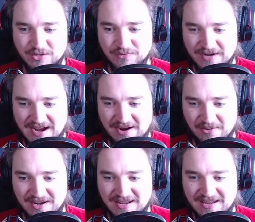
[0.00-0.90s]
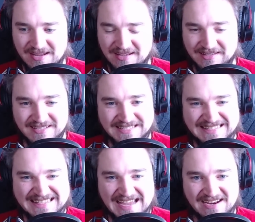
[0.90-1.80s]
for now, let's
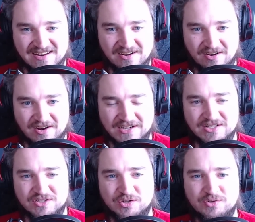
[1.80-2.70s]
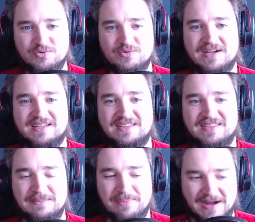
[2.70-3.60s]
get on to
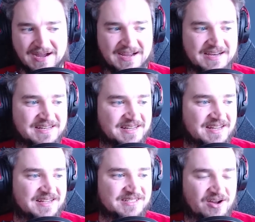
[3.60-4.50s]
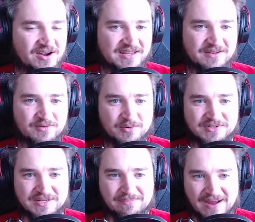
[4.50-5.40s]
the pod, talking, of
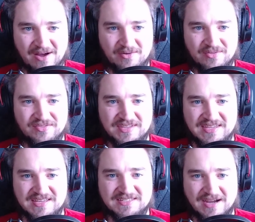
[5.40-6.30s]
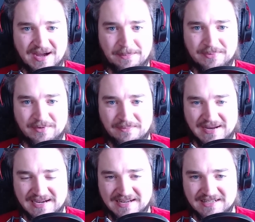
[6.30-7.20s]
course, about the top
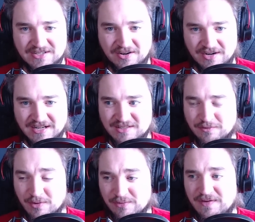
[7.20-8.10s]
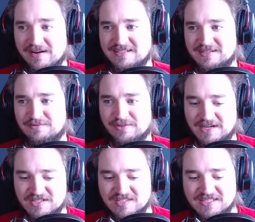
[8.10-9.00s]
remaining targets for the Falcons in
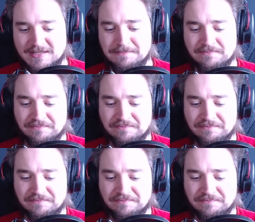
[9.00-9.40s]
free agency.